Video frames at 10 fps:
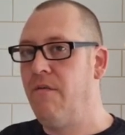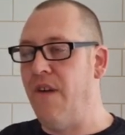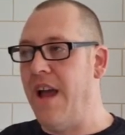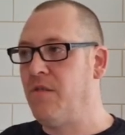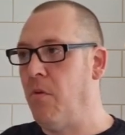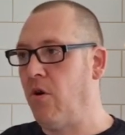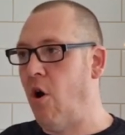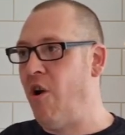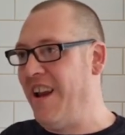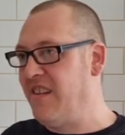Facebook
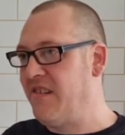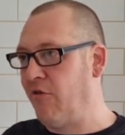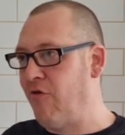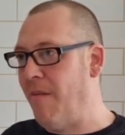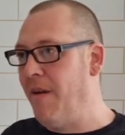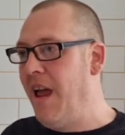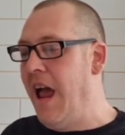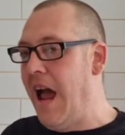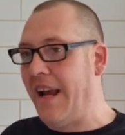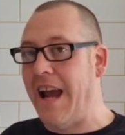or Instagram.
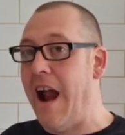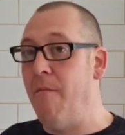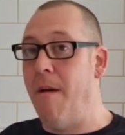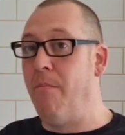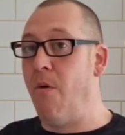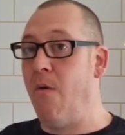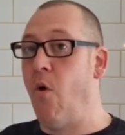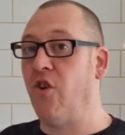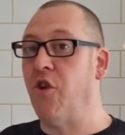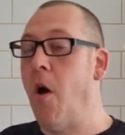I can't remember who it
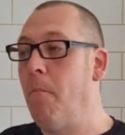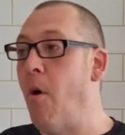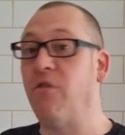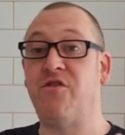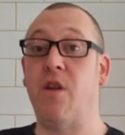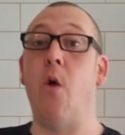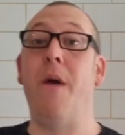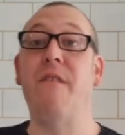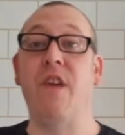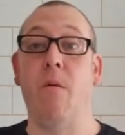was, but
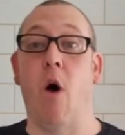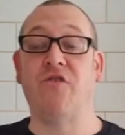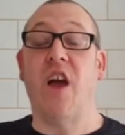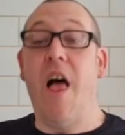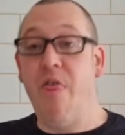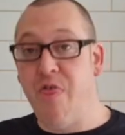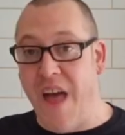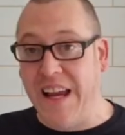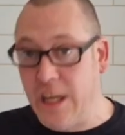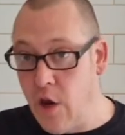whoever it was,
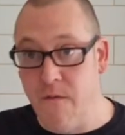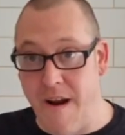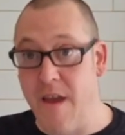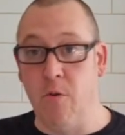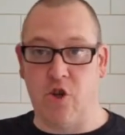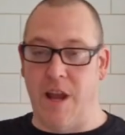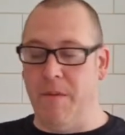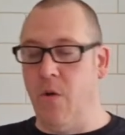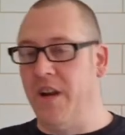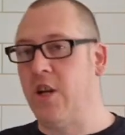thank you very much. Let
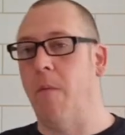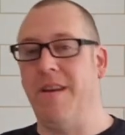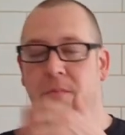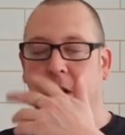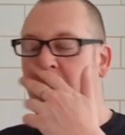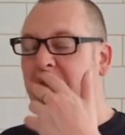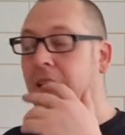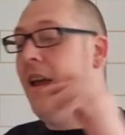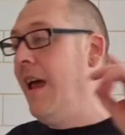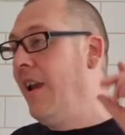me know in the comments, because
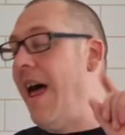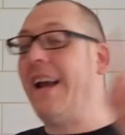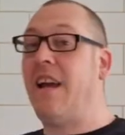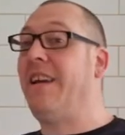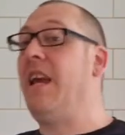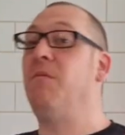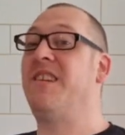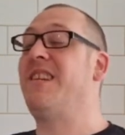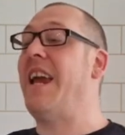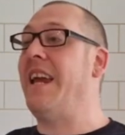like I keep
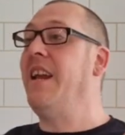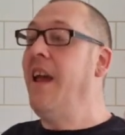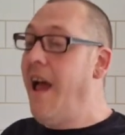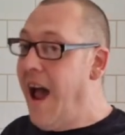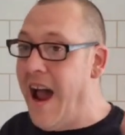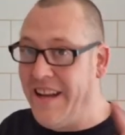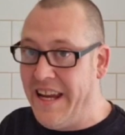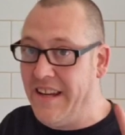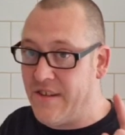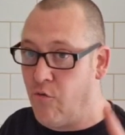saying, I
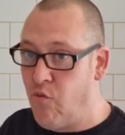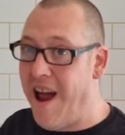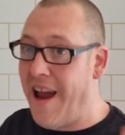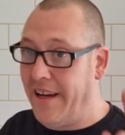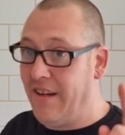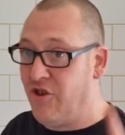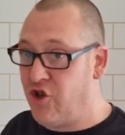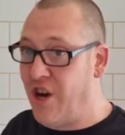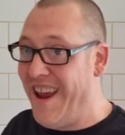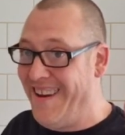need to write
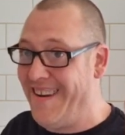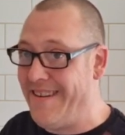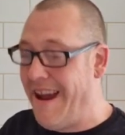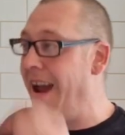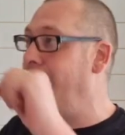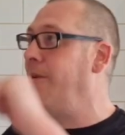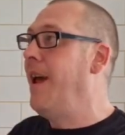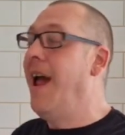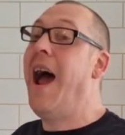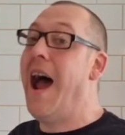shit down
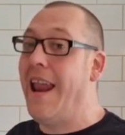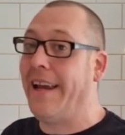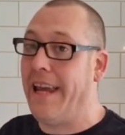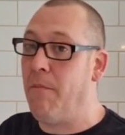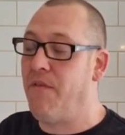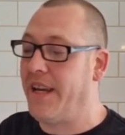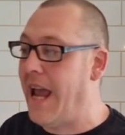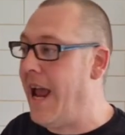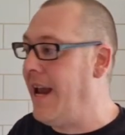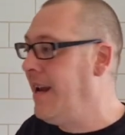and I keep
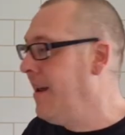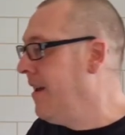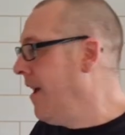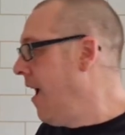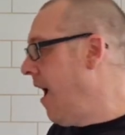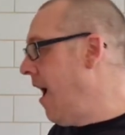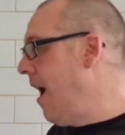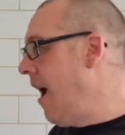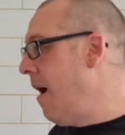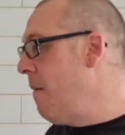forgetting.
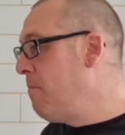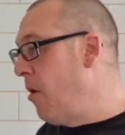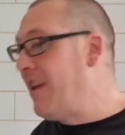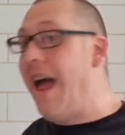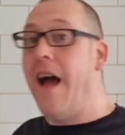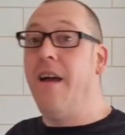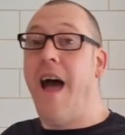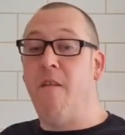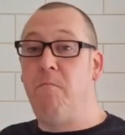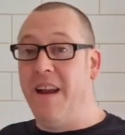But yeah,
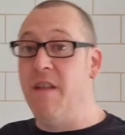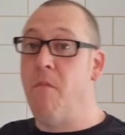I've been in